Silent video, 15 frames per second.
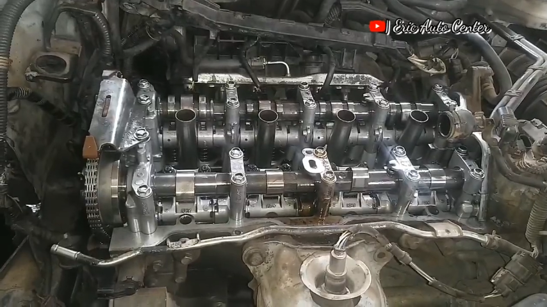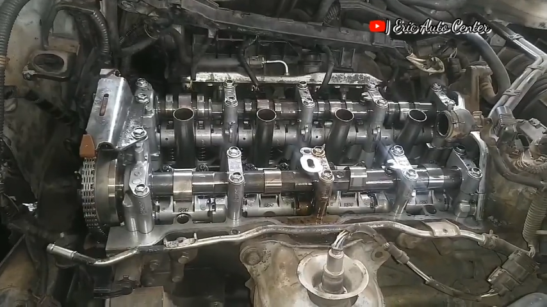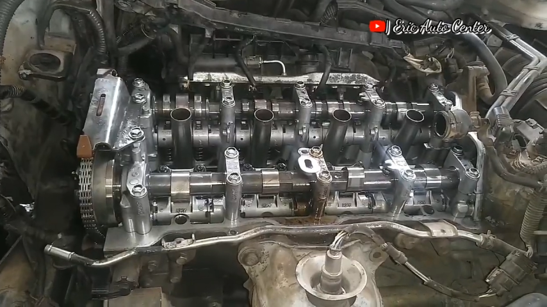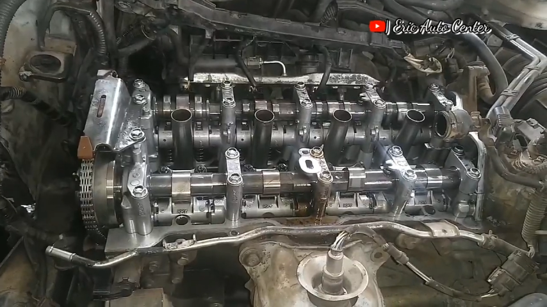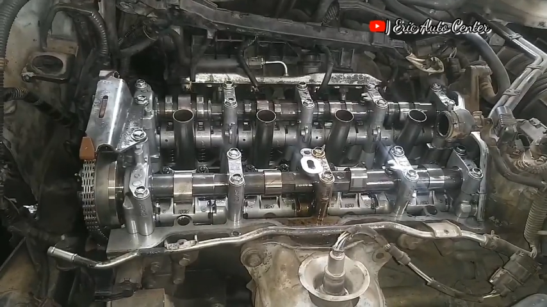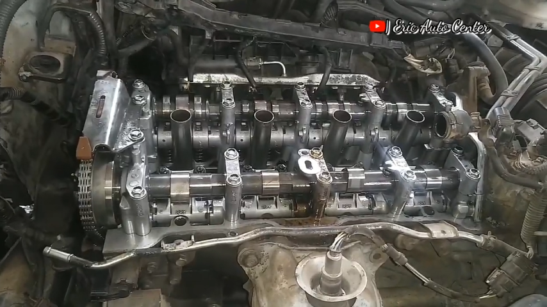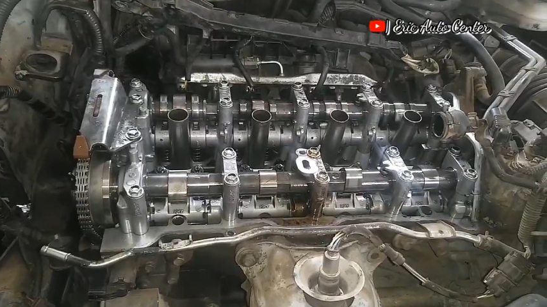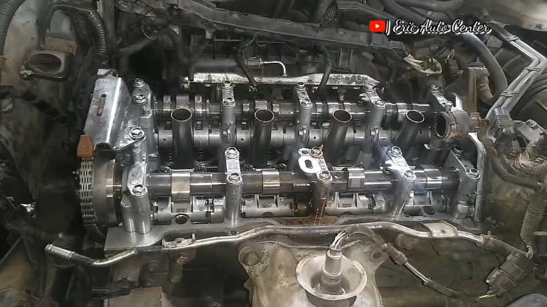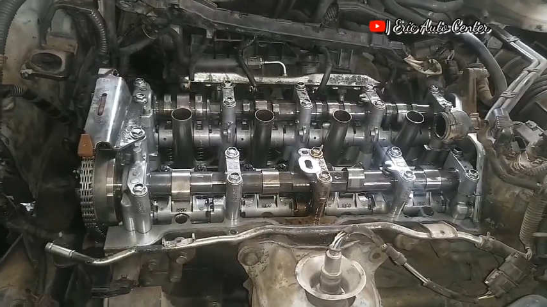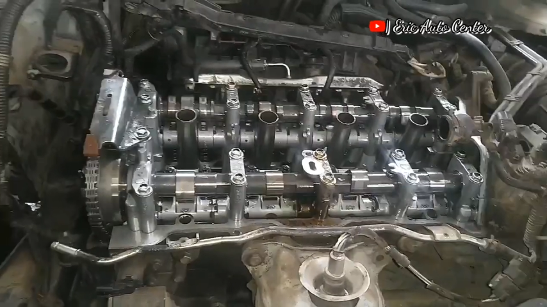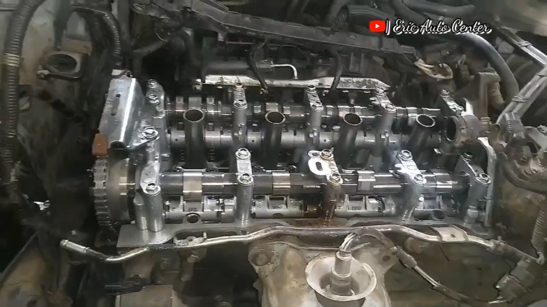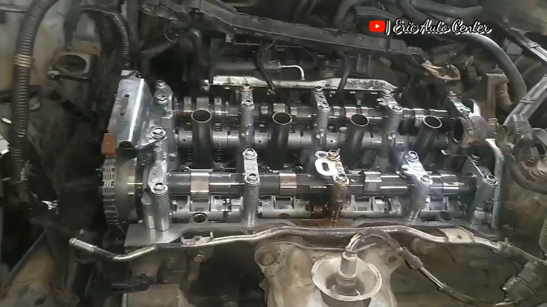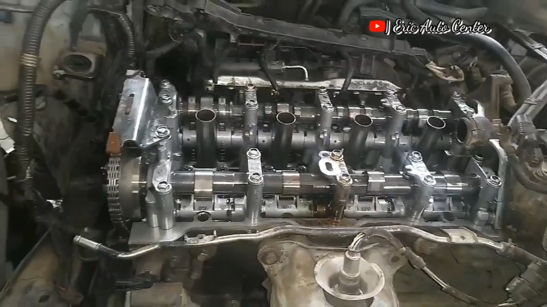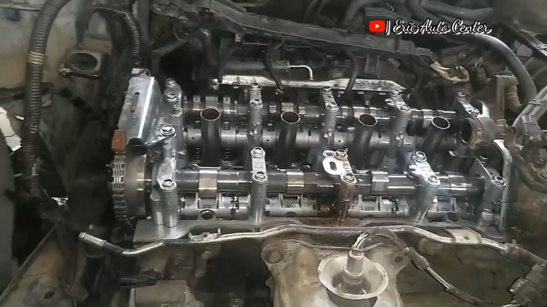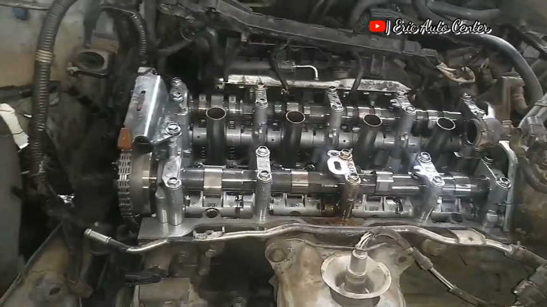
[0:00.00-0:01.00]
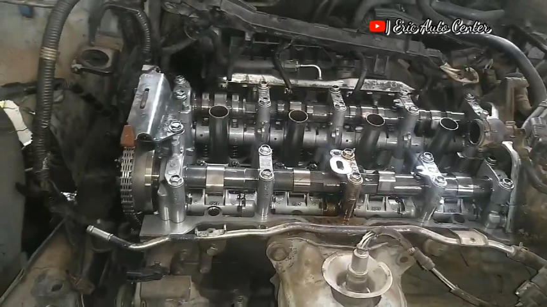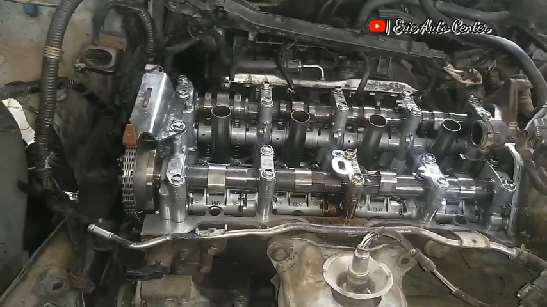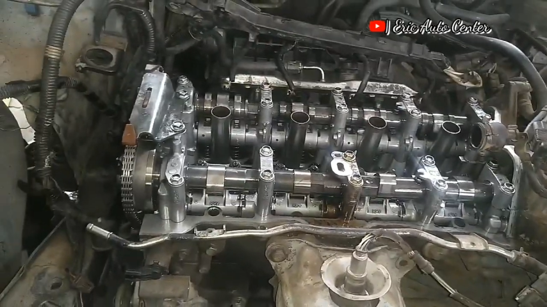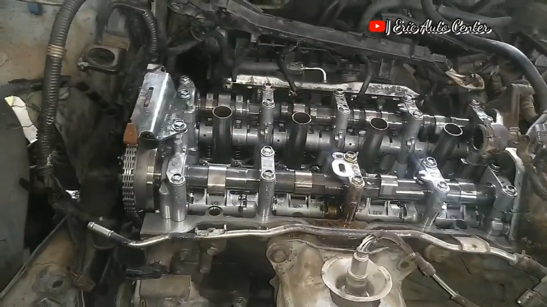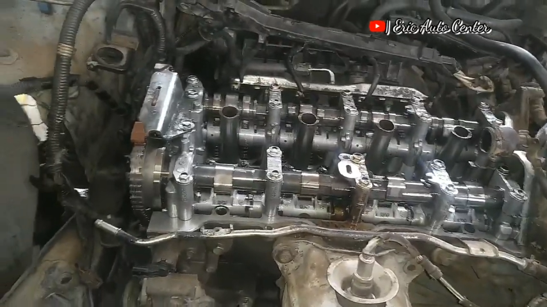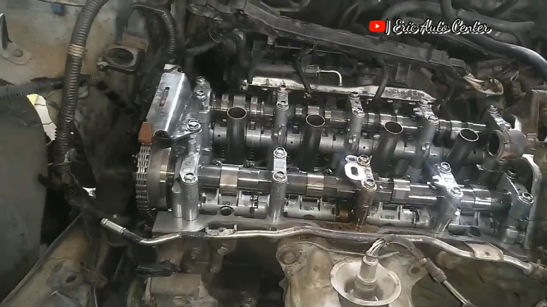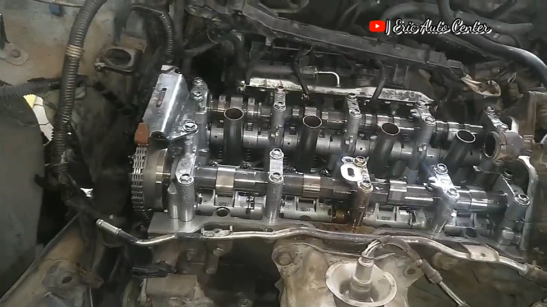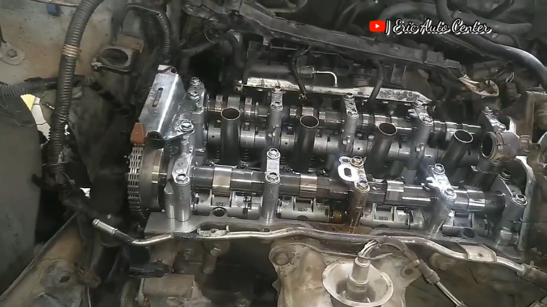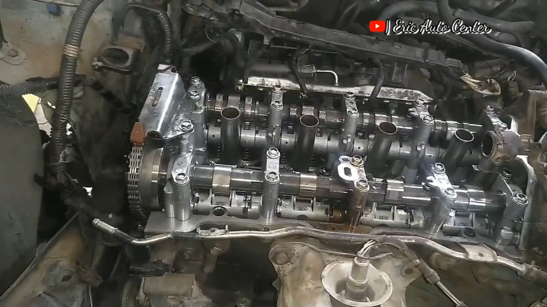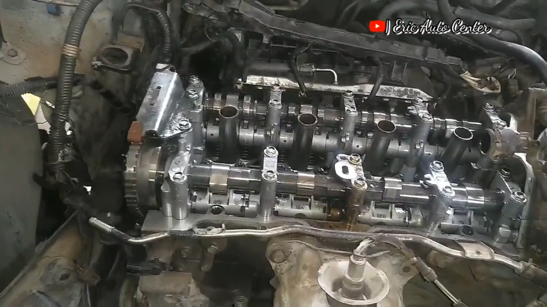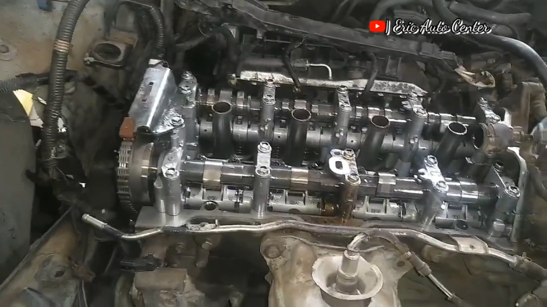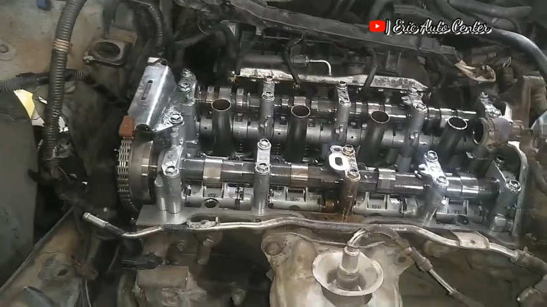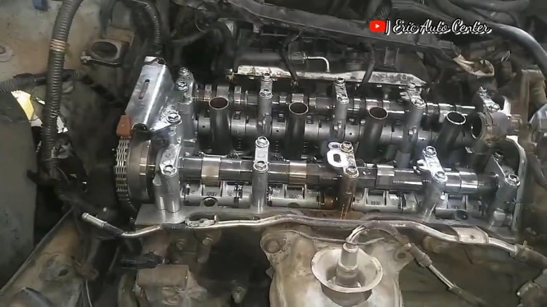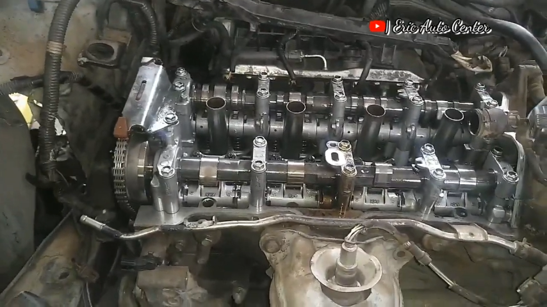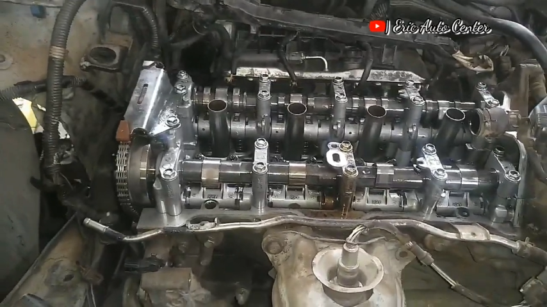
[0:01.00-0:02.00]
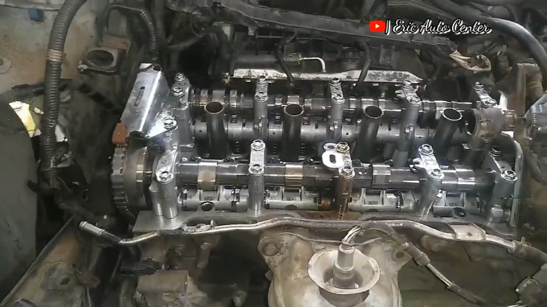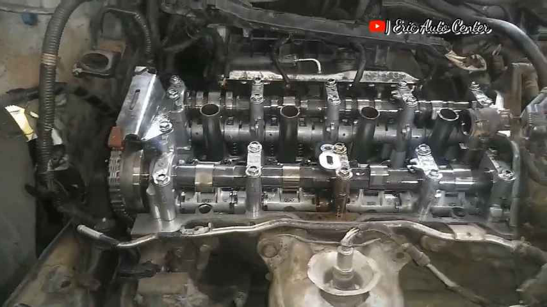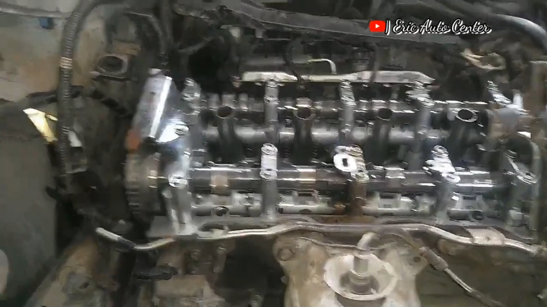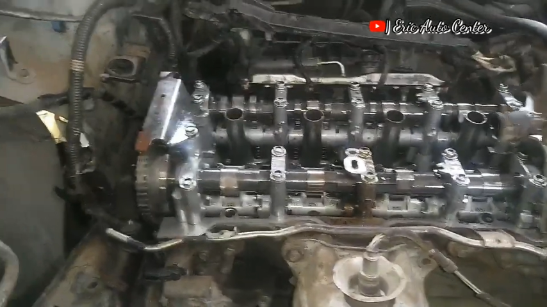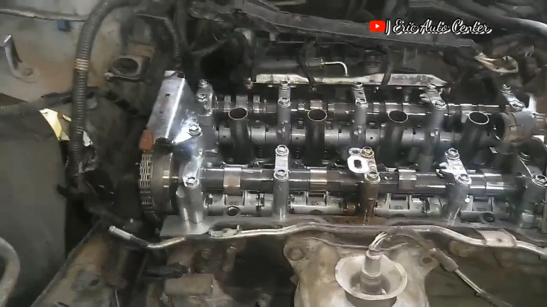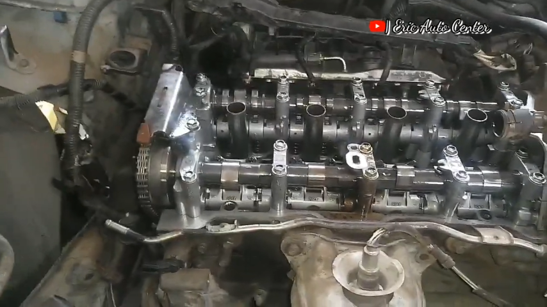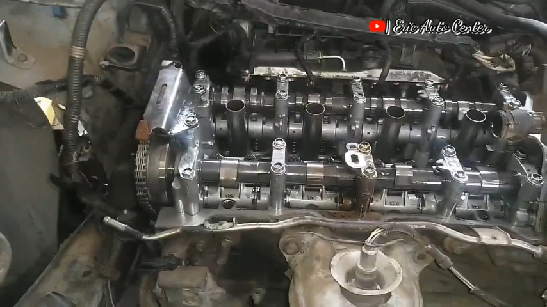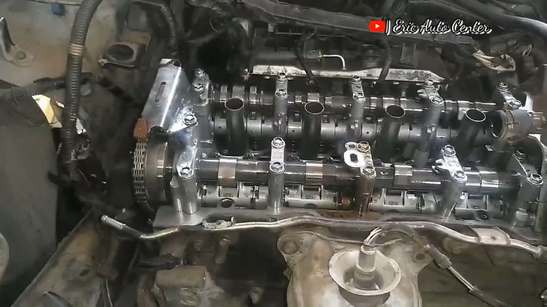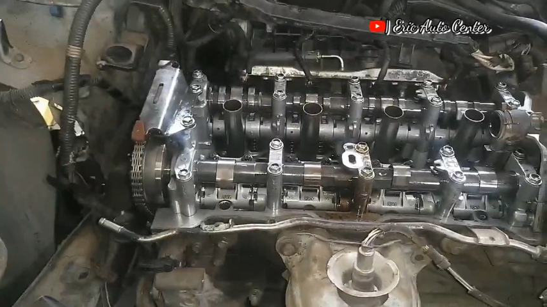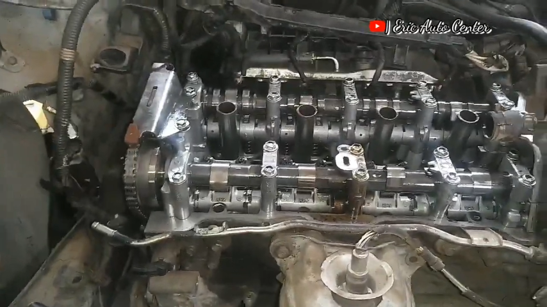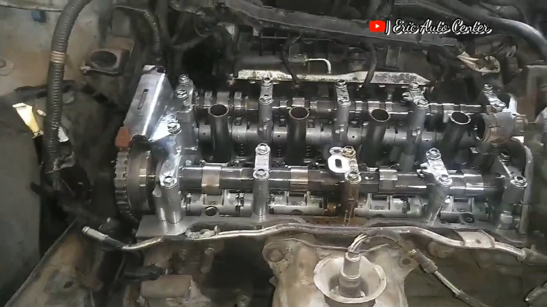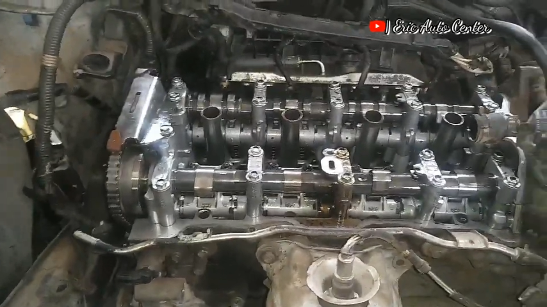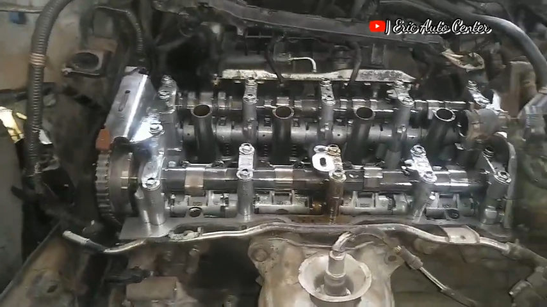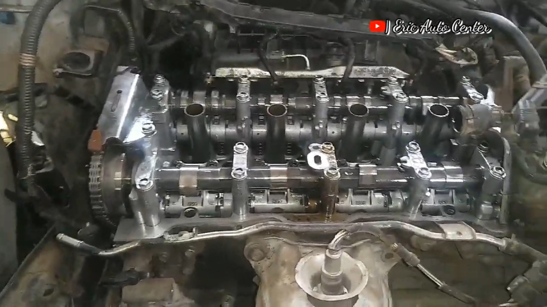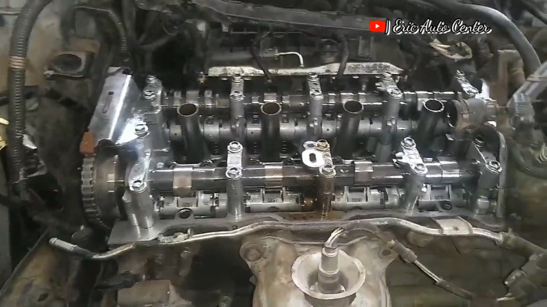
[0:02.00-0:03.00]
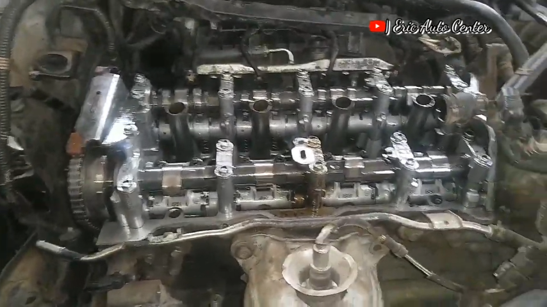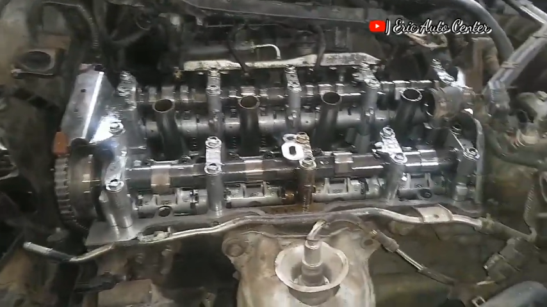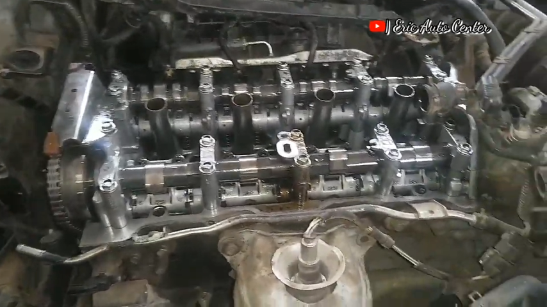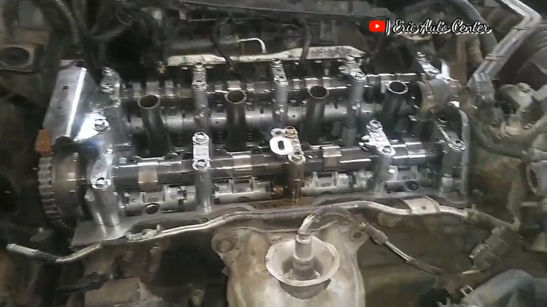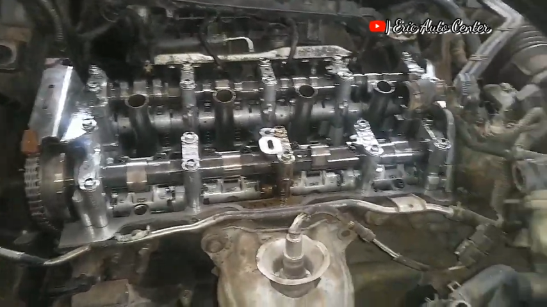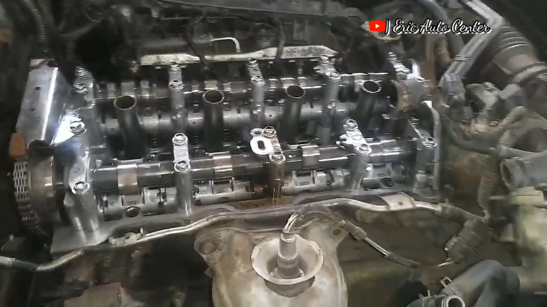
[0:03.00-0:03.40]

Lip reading: Nobody's mouth can be seen.